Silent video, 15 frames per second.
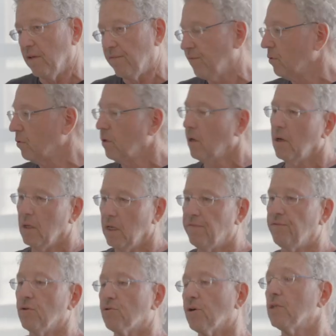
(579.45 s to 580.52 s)
if, you,
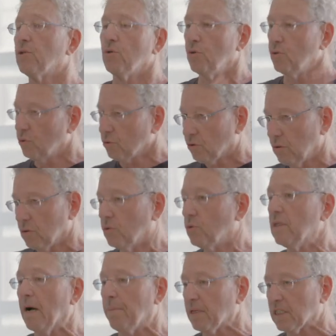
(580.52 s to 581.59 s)
if you try to do two,
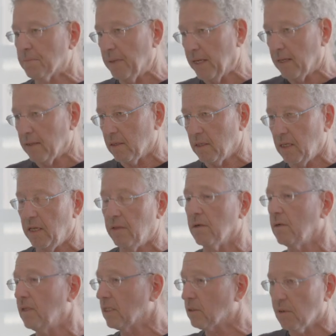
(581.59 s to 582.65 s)
double spend, and
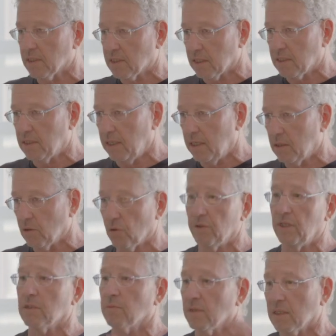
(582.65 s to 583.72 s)
either this one succeed or
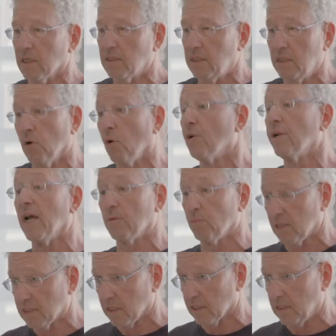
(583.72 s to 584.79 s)
this one succeed or none
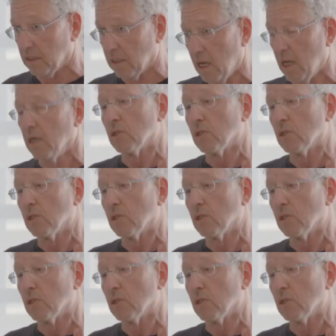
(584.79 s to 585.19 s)
will succeed.